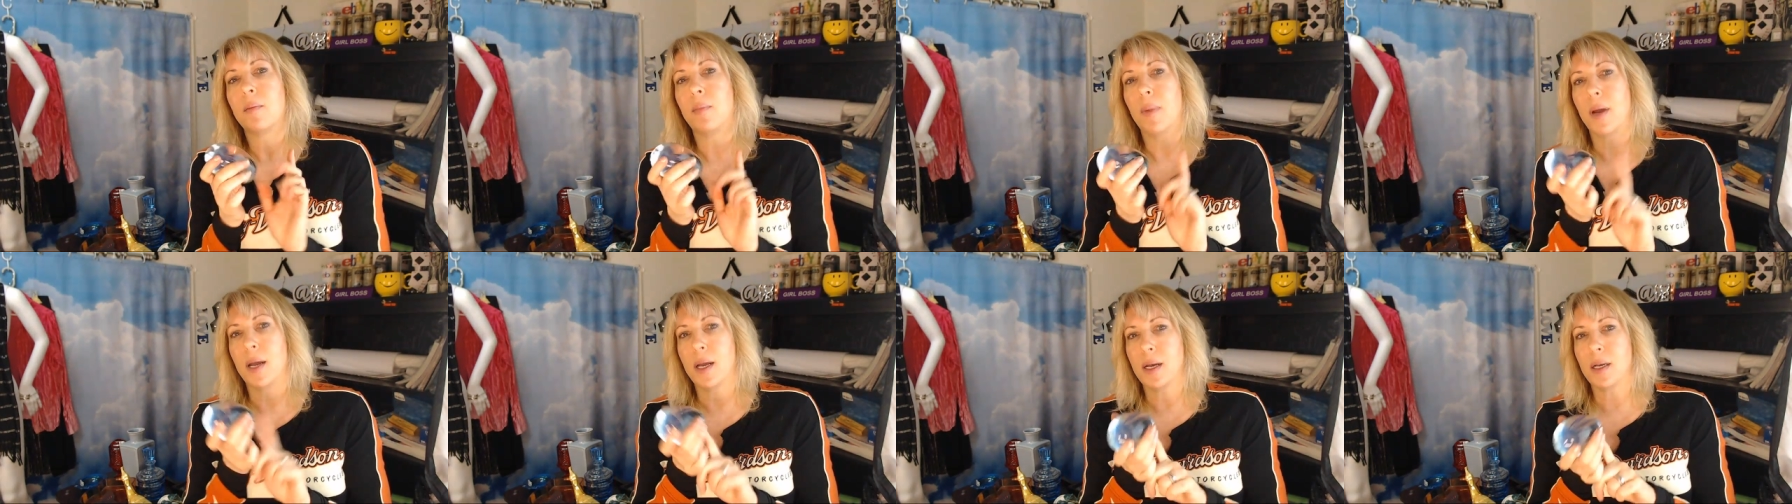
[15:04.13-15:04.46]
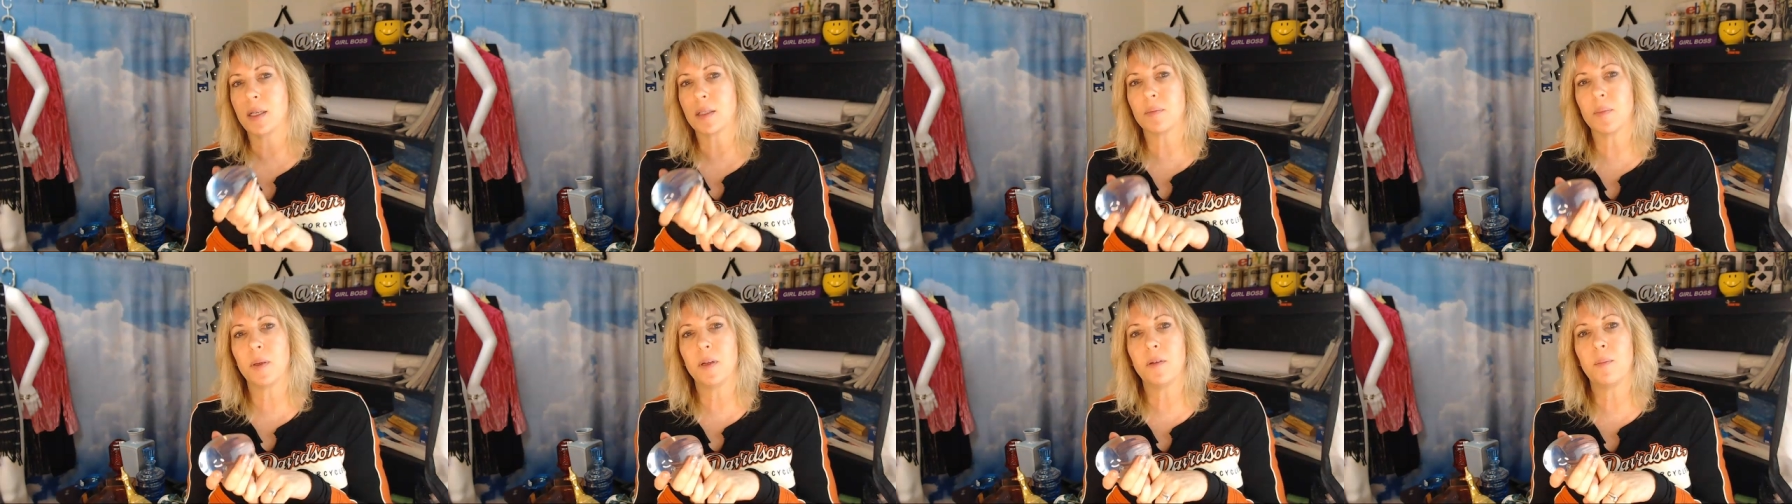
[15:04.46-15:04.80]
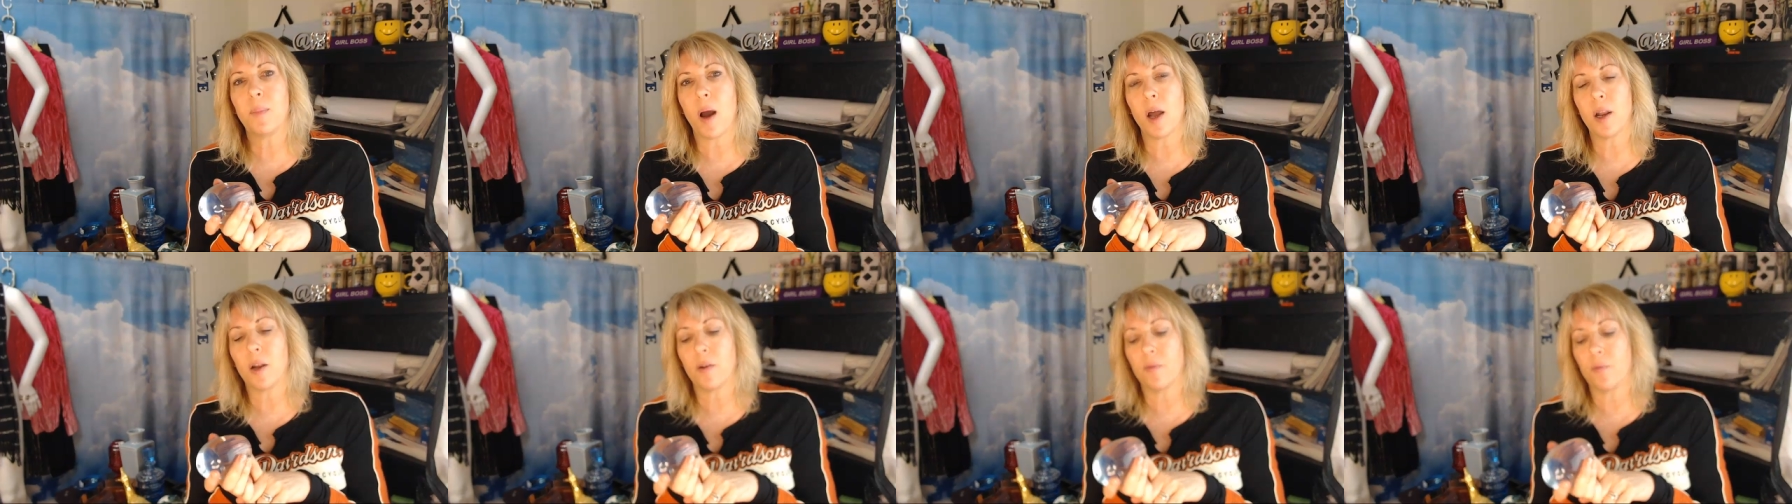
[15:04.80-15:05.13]
My
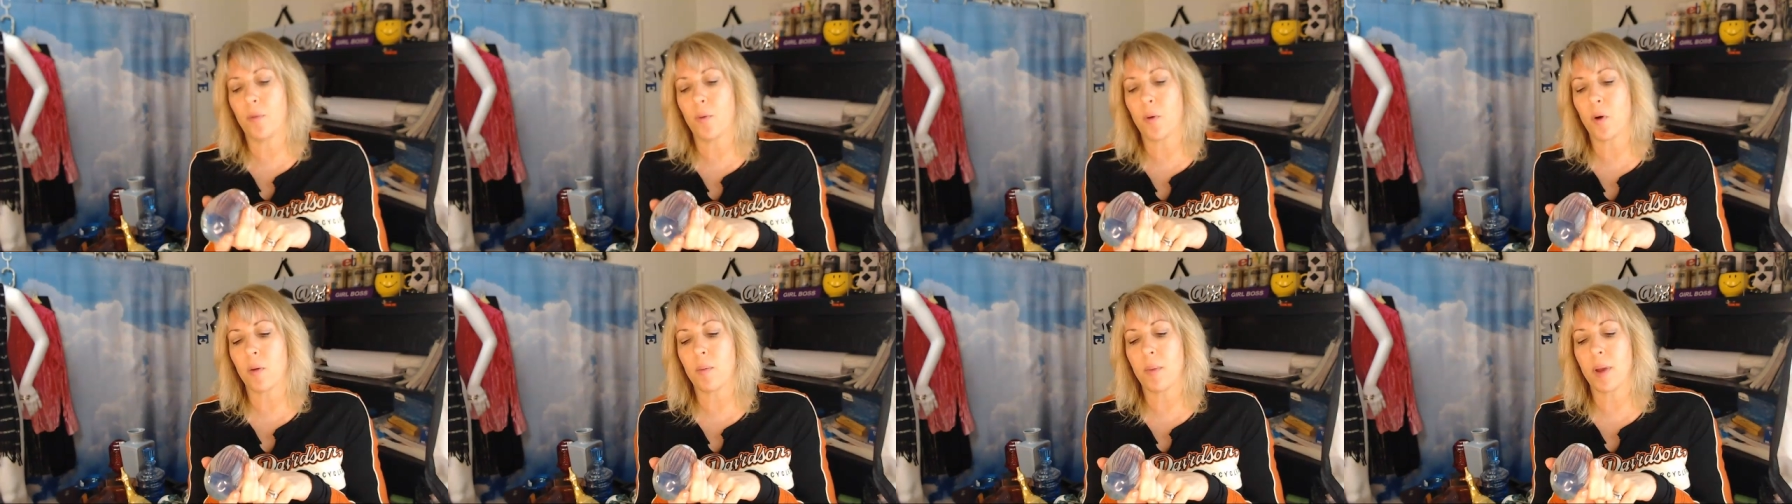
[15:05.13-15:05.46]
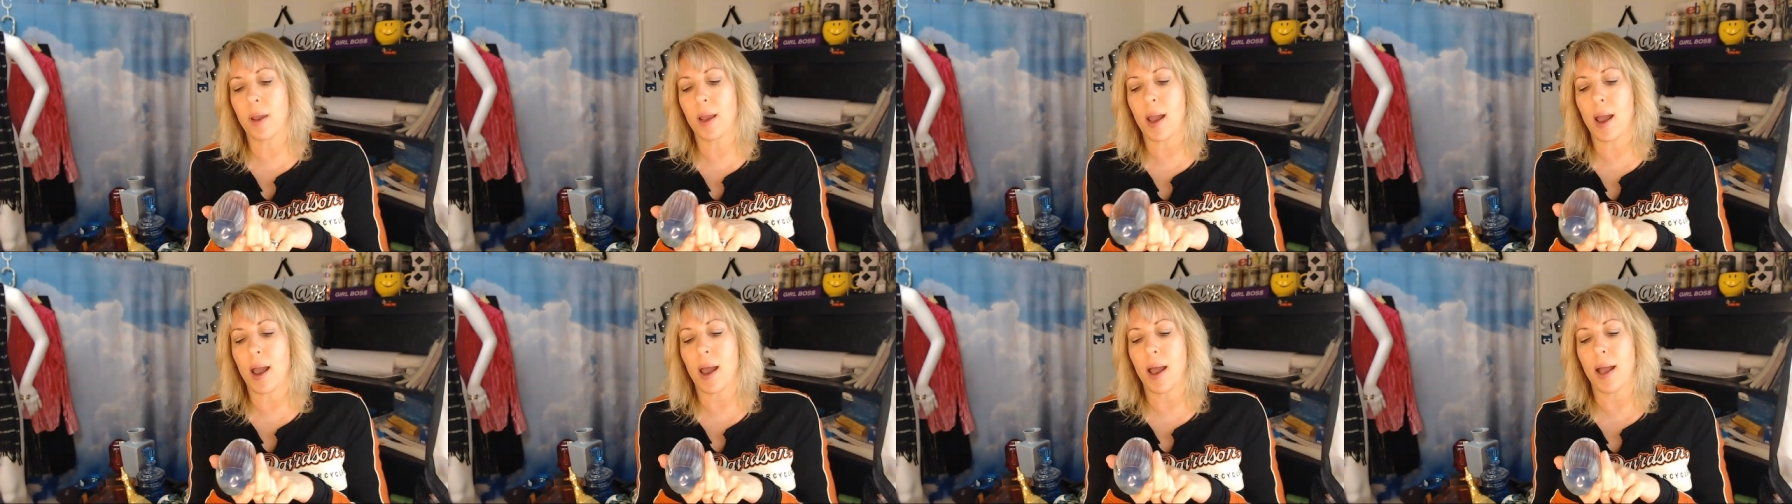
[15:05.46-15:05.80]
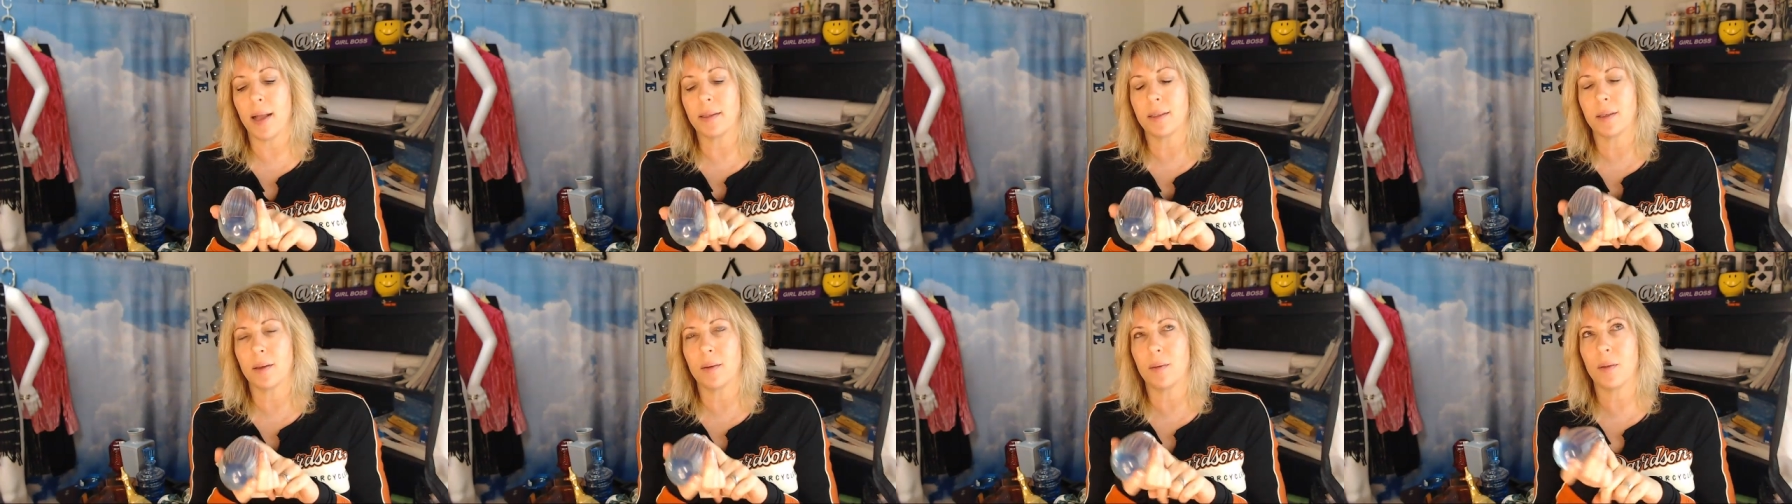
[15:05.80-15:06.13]
husband bought it for me
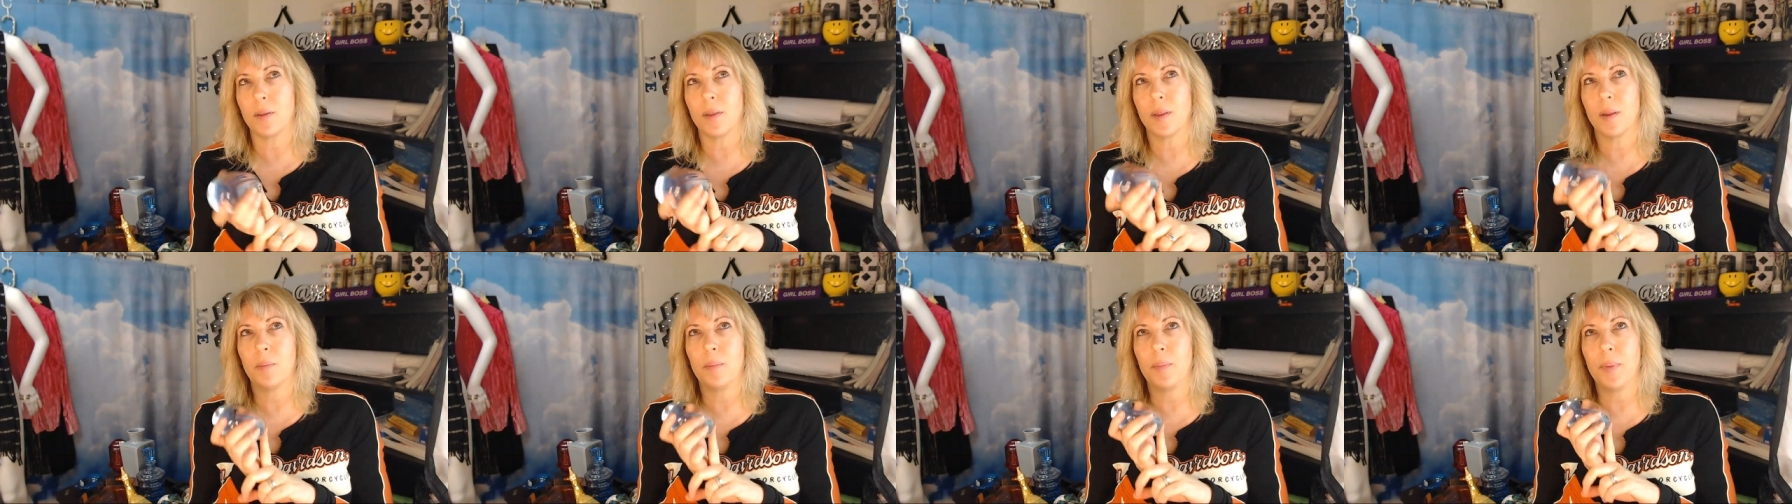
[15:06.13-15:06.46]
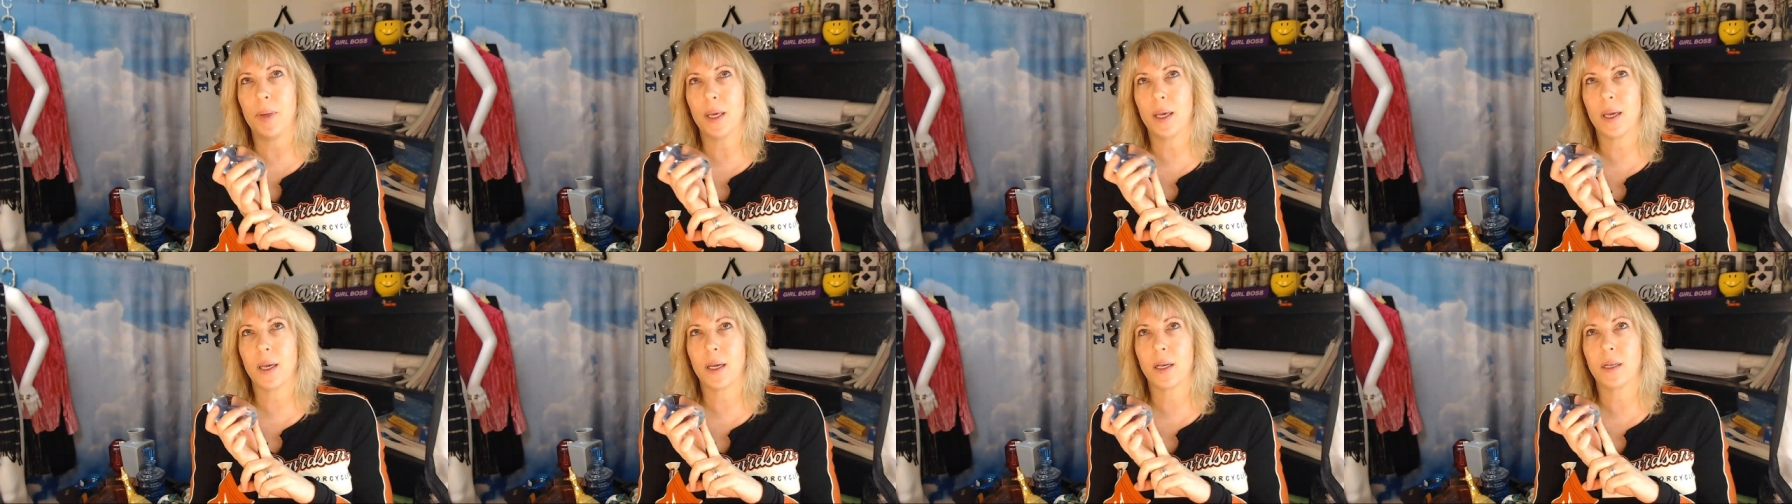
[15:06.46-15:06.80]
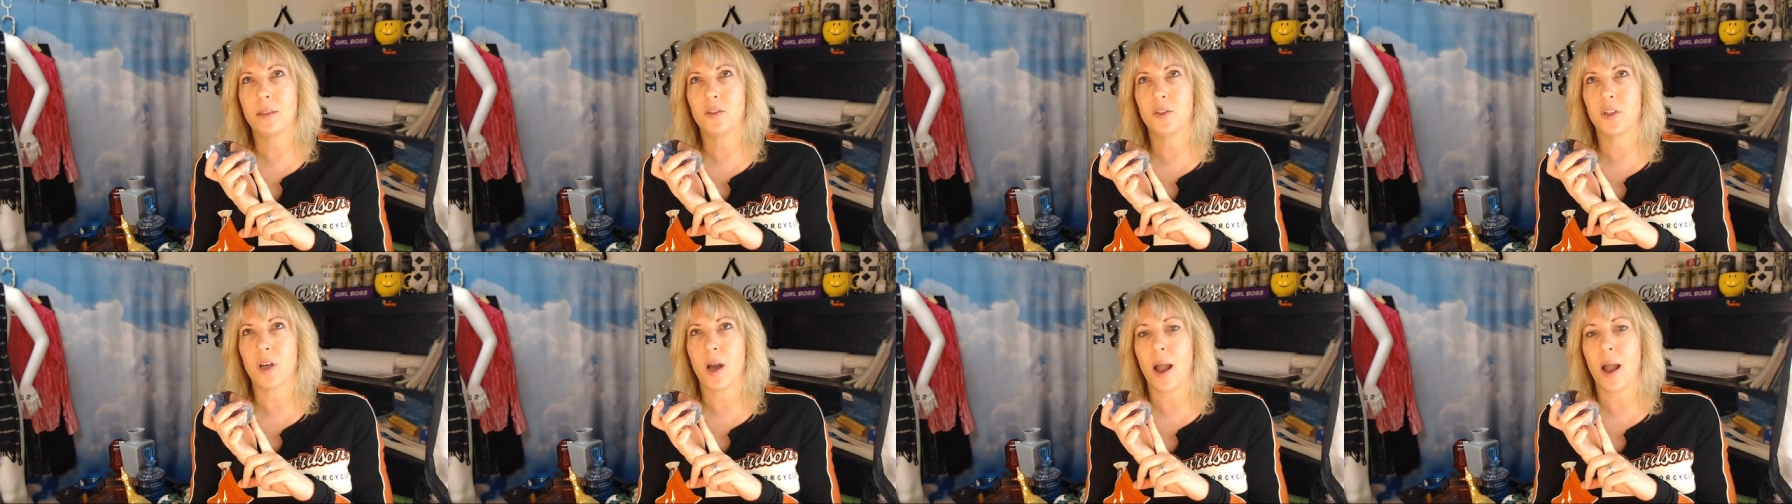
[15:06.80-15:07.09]
at the big,